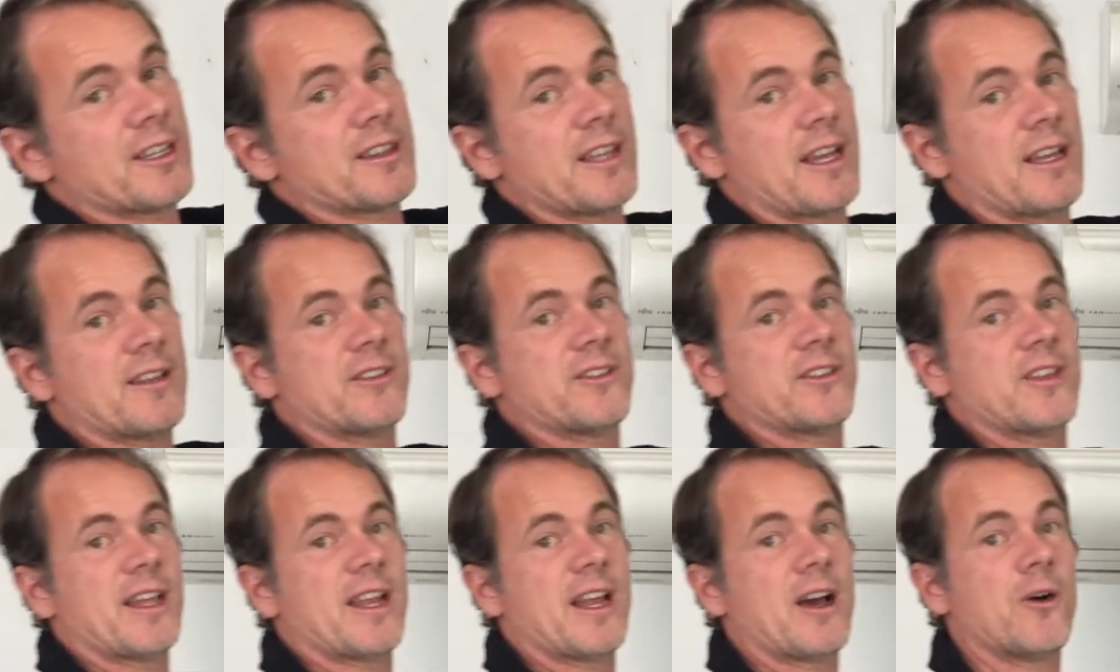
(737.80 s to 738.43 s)
that
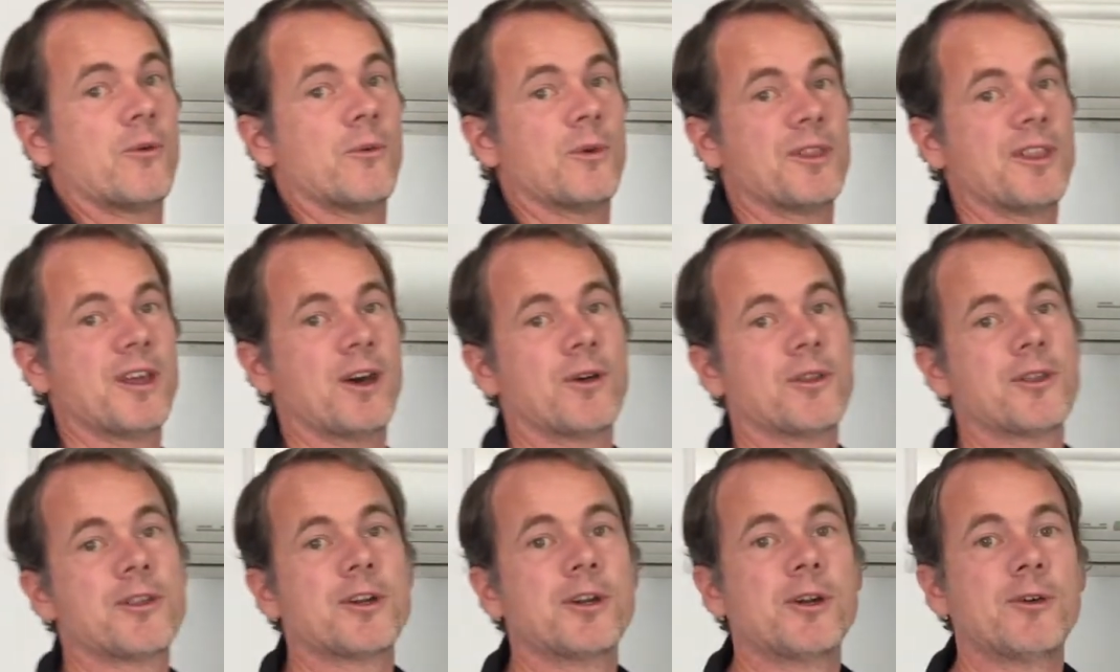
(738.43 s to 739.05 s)
set out
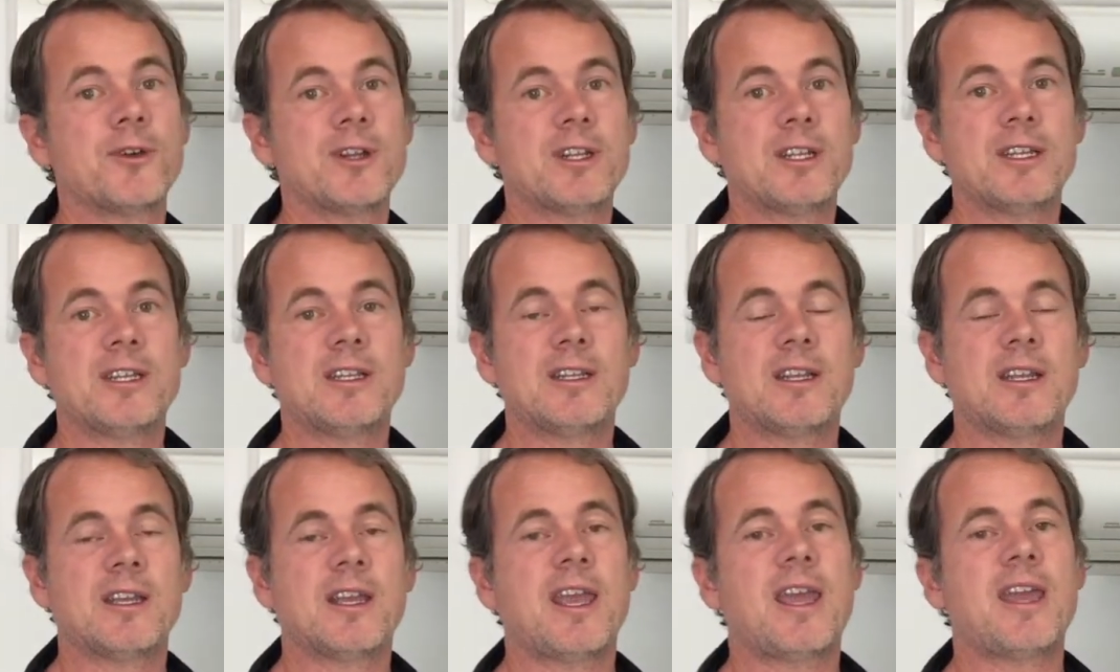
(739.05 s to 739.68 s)
without throwing
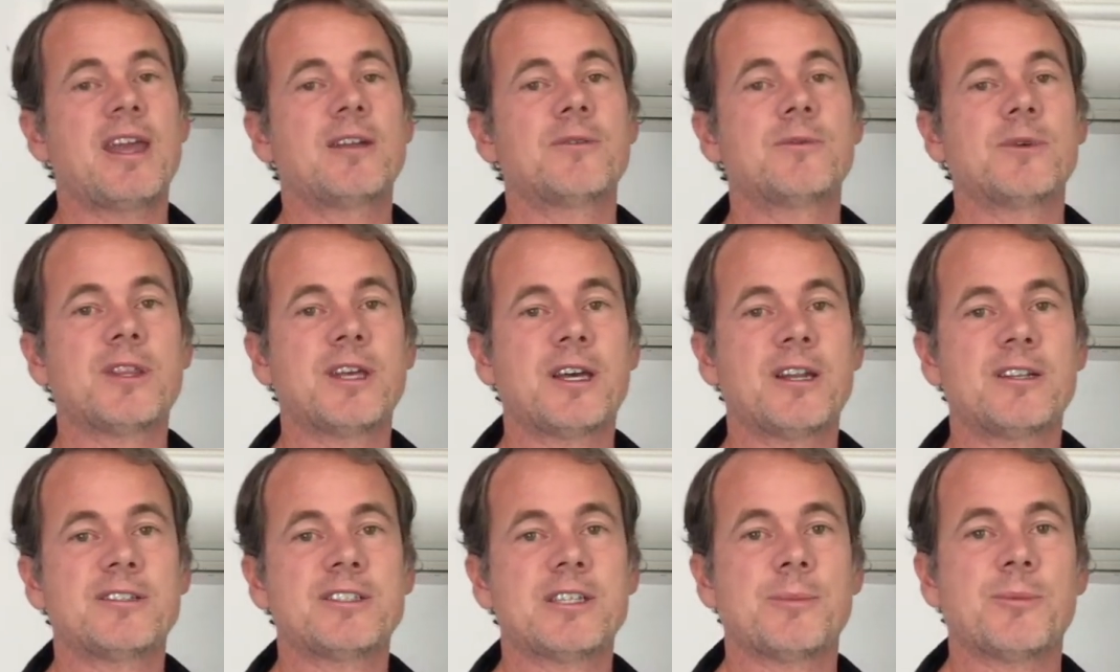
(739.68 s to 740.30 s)
it and
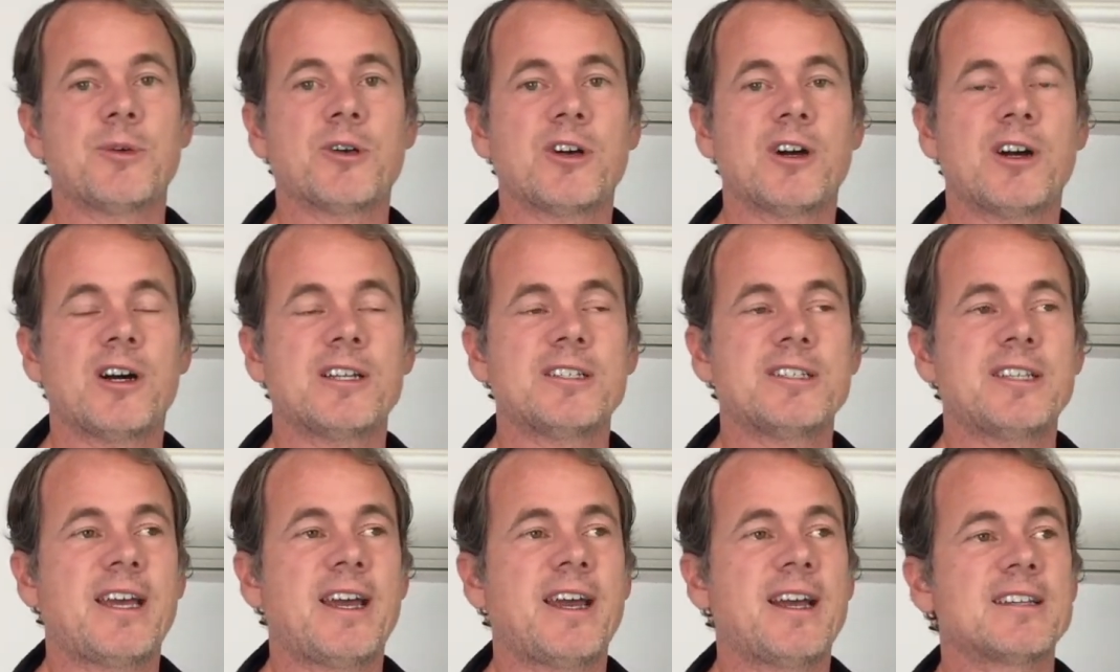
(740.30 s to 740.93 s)
without a double
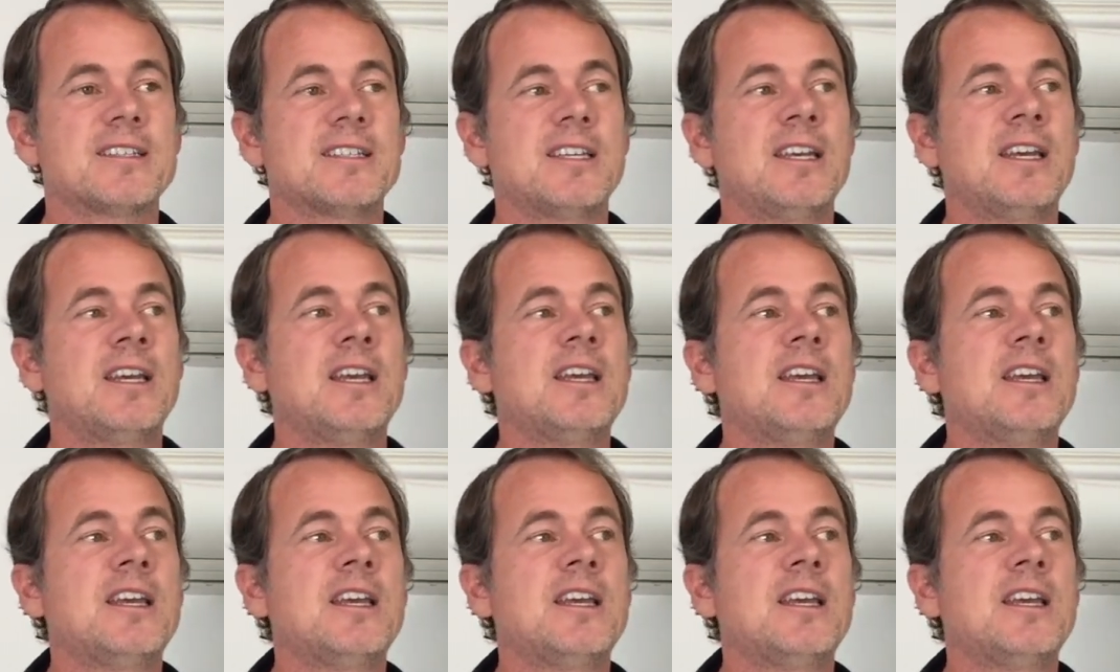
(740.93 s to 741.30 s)
contact.